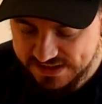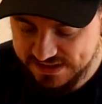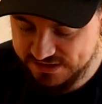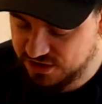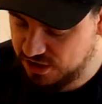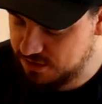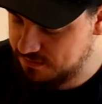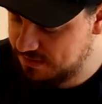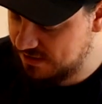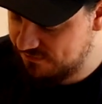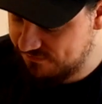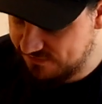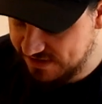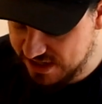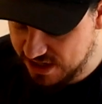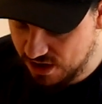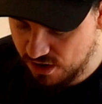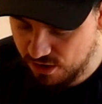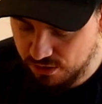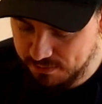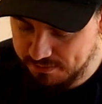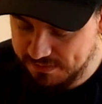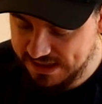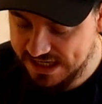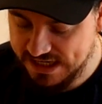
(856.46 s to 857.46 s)
There's going to be a
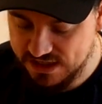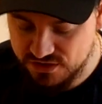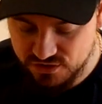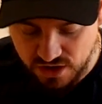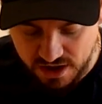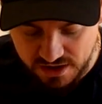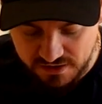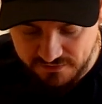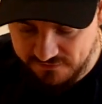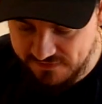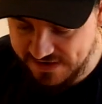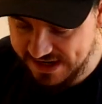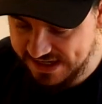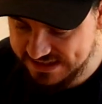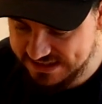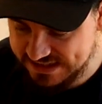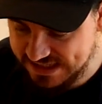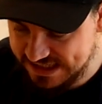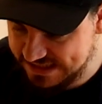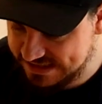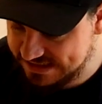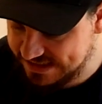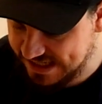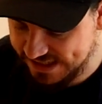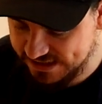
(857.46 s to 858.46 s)
video on me trying to fix
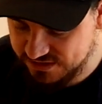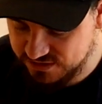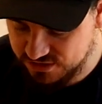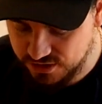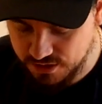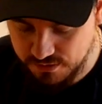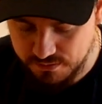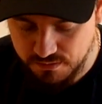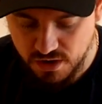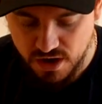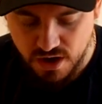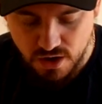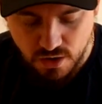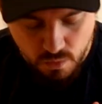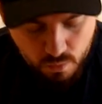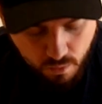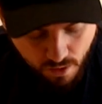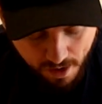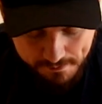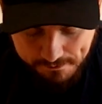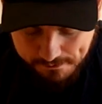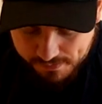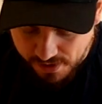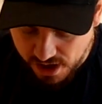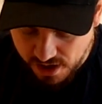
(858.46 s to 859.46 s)
these, test them
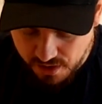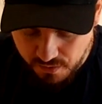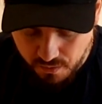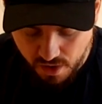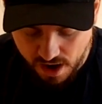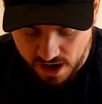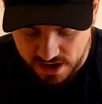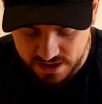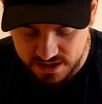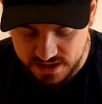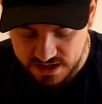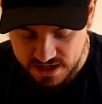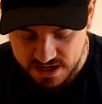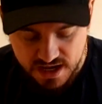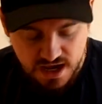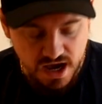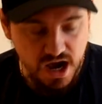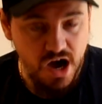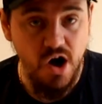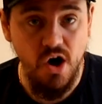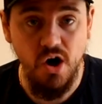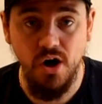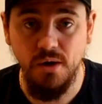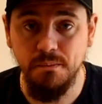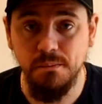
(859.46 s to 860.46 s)
one by one.
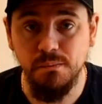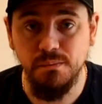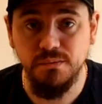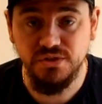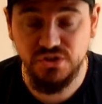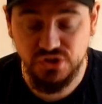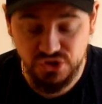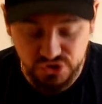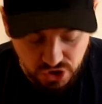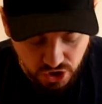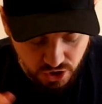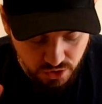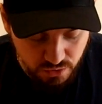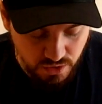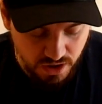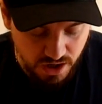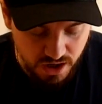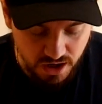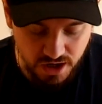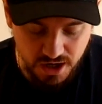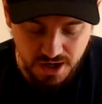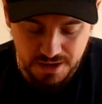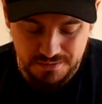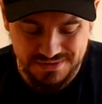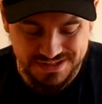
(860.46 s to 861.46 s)
I'm so
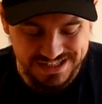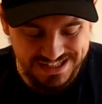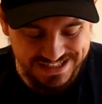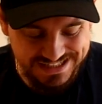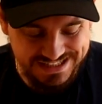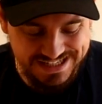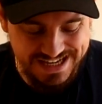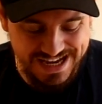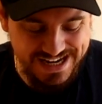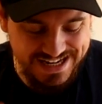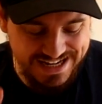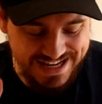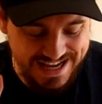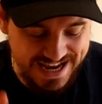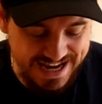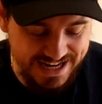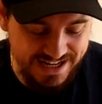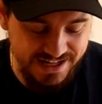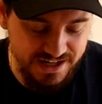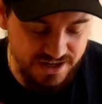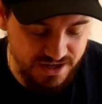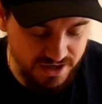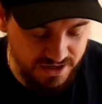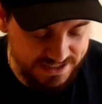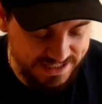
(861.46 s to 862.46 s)
hyped. Again,
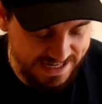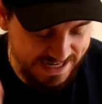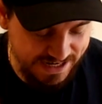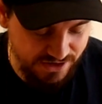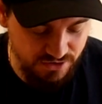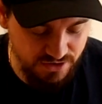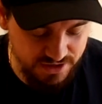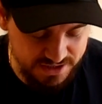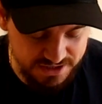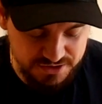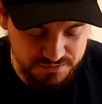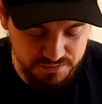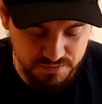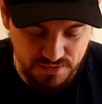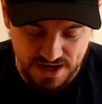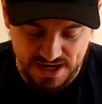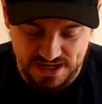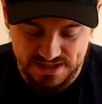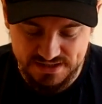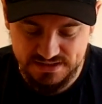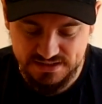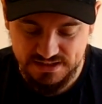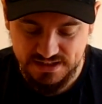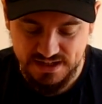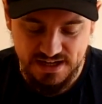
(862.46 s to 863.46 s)
Elliot, I cannot
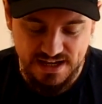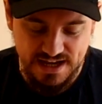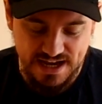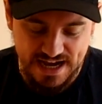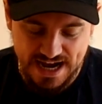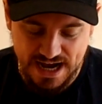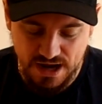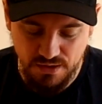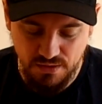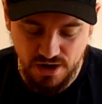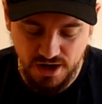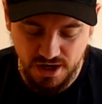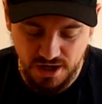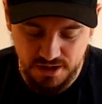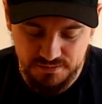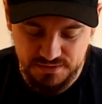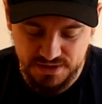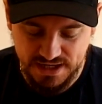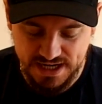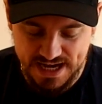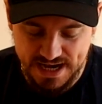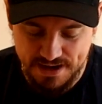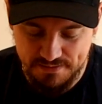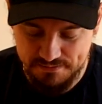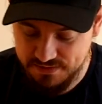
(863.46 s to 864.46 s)
express how hyped
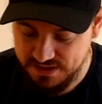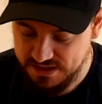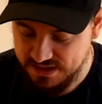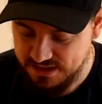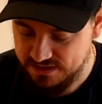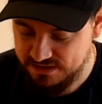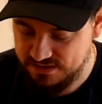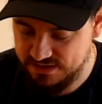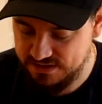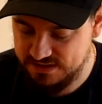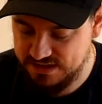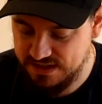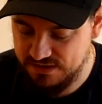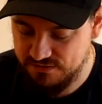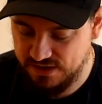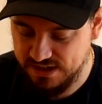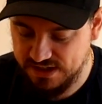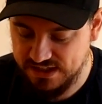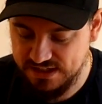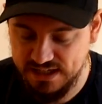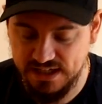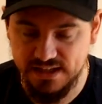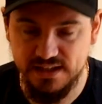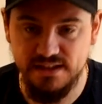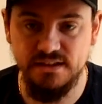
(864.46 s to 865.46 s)
I am to see if I
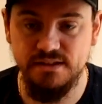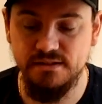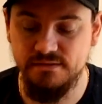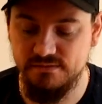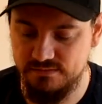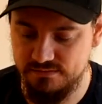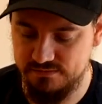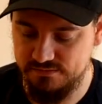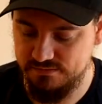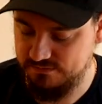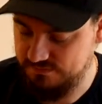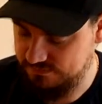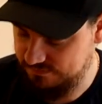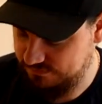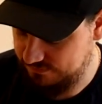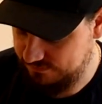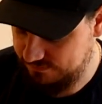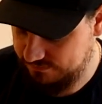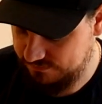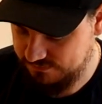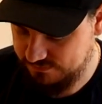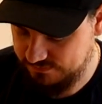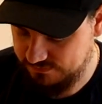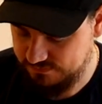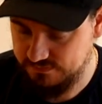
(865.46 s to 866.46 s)
can get...
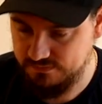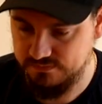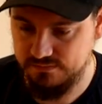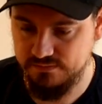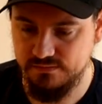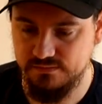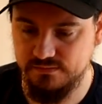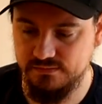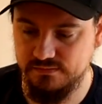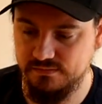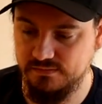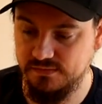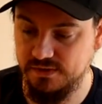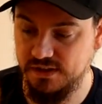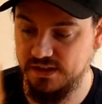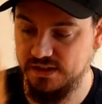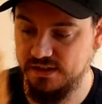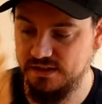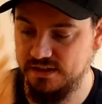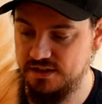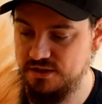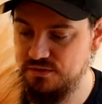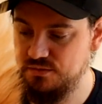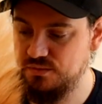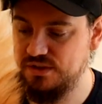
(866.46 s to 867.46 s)

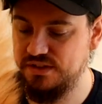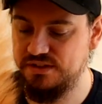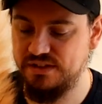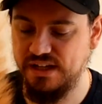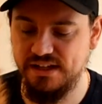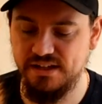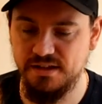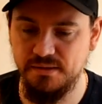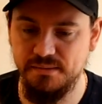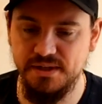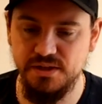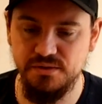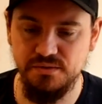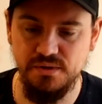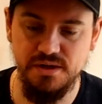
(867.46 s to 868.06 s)
Did you want to say something as